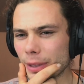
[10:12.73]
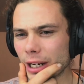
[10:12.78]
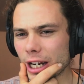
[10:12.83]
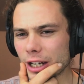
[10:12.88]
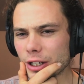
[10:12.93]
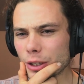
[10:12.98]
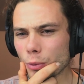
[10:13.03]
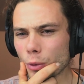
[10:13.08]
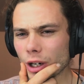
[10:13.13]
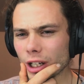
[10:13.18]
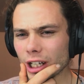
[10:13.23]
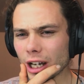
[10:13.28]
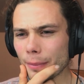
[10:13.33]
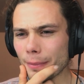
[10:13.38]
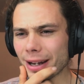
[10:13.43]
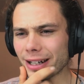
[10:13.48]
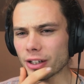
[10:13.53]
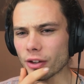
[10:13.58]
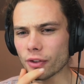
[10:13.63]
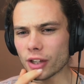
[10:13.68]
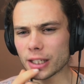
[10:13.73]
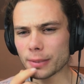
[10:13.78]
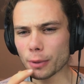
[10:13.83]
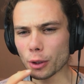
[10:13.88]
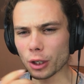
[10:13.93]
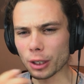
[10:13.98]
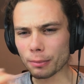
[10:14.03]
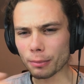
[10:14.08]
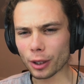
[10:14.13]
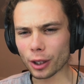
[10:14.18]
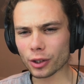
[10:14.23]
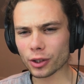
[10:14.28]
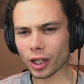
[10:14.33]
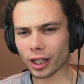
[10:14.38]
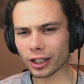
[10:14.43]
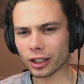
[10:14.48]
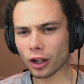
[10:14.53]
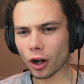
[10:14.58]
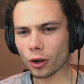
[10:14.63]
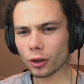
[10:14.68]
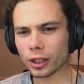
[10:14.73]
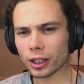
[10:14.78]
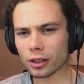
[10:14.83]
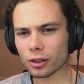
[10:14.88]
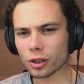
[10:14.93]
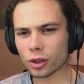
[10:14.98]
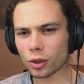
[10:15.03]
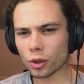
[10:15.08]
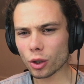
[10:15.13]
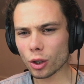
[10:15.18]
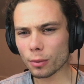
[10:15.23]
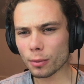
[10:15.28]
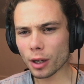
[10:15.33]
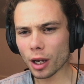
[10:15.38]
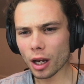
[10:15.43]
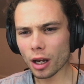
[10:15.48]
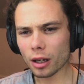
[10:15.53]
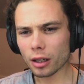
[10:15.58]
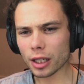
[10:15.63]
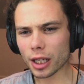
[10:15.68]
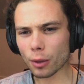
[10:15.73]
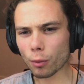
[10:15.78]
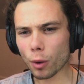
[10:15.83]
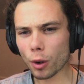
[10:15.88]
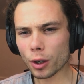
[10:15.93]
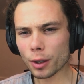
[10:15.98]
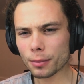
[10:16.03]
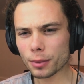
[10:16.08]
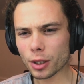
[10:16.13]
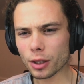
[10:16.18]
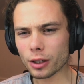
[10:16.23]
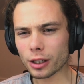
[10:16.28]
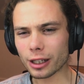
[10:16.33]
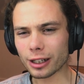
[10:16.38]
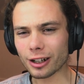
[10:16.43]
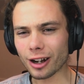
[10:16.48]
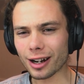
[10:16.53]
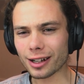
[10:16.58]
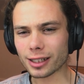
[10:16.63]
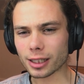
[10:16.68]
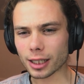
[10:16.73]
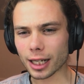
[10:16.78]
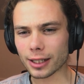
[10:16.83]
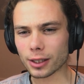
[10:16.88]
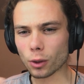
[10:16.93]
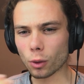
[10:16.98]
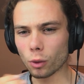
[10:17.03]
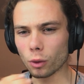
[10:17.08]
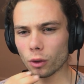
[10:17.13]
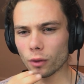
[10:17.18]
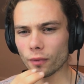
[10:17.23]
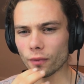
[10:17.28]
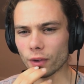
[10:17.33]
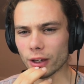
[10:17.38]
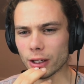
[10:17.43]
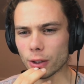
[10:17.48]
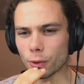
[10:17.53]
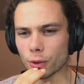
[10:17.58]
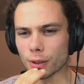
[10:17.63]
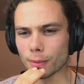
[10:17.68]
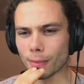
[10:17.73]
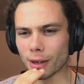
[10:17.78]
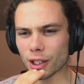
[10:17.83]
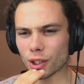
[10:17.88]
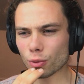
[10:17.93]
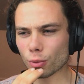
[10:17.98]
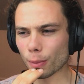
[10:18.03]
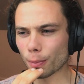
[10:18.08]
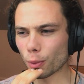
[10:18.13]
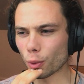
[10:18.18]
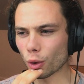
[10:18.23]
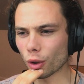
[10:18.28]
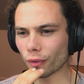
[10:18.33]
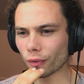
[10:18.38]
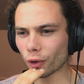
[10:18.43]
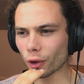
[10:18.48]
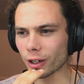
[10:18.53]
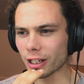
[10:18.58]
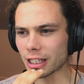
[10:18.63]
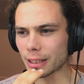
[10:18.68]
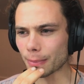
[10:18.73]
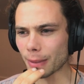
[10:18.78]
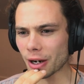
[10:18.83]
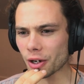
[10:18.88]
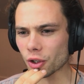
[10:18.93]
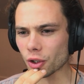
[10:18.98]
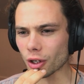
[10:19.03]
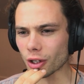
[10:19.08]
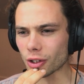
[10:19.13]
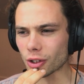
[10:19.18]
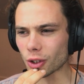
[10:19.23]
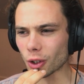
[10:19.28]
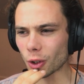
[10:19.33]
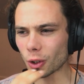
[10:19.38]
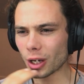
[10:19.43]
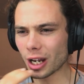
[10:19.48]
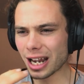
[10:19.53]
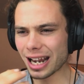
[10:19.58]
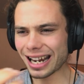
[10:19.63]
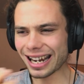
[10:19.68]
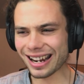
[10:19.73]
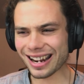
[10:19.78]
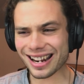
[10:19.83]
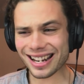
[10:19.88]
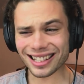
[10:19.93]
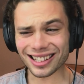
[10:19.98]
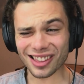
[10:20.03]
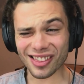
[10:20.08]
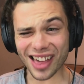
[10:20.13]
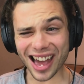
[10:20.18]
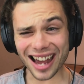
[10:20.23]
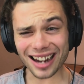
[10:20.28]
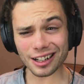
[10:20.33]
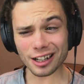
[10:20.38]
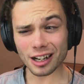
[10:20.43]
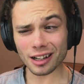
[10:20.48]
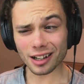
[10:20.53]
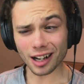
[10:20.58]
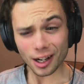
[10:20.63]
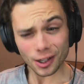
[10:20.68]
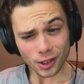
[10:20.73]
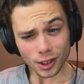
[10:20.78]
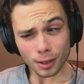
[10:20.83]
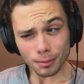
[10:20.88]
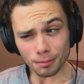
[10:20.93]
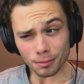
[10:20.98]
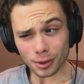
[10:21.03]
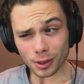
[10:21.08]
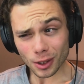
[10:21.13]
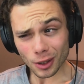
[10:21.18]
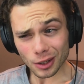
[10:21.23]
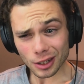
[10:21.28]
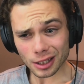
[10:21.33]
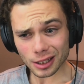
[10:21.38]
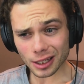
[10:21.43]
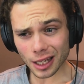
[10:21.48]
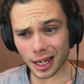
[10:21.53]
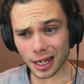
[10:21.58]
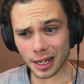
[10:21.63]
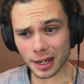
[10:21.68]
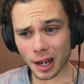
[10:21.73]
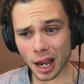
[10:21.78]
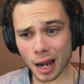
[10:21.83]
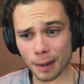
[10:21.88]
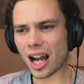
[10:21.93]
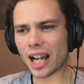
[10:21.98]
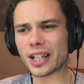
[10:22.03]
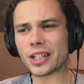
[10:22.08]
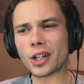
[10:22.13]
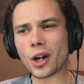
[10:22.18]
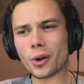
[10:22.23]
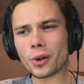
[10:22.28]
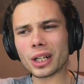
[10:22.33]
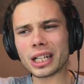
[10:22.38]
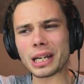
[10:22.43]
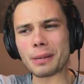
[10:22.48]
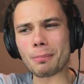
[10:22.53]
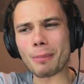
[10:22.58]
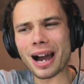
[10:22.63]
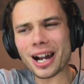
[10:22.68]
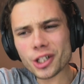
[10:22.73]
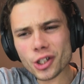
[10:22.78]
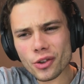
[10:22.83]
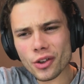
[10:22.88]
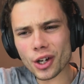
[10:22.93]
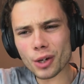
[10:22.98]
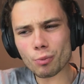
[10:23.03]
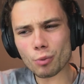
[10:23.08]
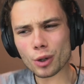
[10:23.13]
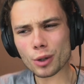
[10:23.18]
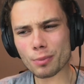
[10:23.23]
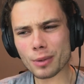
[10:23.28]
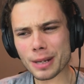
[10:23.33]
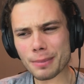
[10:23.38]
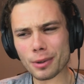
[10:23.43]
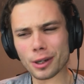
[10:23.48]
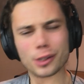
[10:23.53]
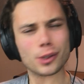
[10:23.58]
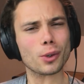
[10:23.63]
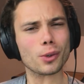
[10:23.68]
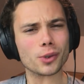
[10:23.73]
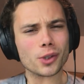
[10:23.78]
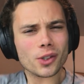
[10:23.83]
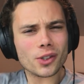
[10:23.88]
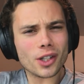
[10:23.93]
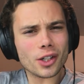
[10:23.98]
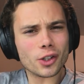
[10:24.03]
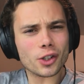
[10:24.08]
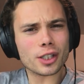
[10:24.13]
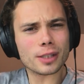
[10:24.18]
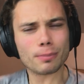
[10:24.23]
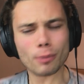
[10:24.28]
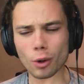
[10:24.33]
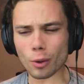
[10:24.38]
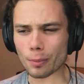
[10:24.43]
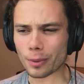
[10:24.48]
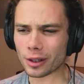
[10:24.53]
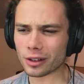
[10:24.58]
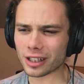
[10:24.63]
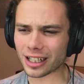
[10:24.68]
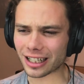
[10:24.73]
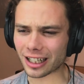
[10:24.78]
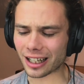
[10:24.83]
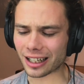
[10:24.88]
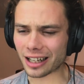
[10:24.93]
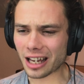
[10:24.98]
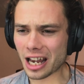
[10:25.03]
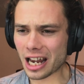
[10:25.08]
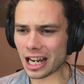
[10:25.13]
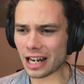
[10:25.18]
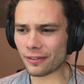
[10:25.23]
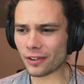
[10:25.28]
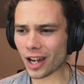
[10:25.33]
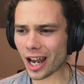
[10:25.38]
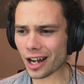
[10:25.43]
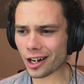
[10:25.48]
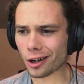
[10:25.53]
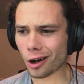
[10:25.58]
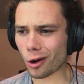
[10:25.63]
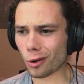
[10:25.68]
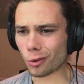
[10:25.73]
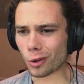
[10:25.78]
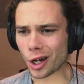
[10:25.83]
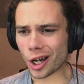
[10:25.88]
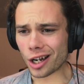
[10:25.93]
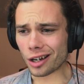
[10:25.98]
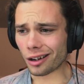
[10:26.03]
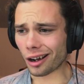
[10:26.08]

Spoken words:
mean, I did want to come back to this building because I can only assume, yeah, welcome to the United States, all vehicles must report for inspection. And so is that custom, so to say? I can only imagine that it would be, but it's also such a small building. Like, if you had a whole,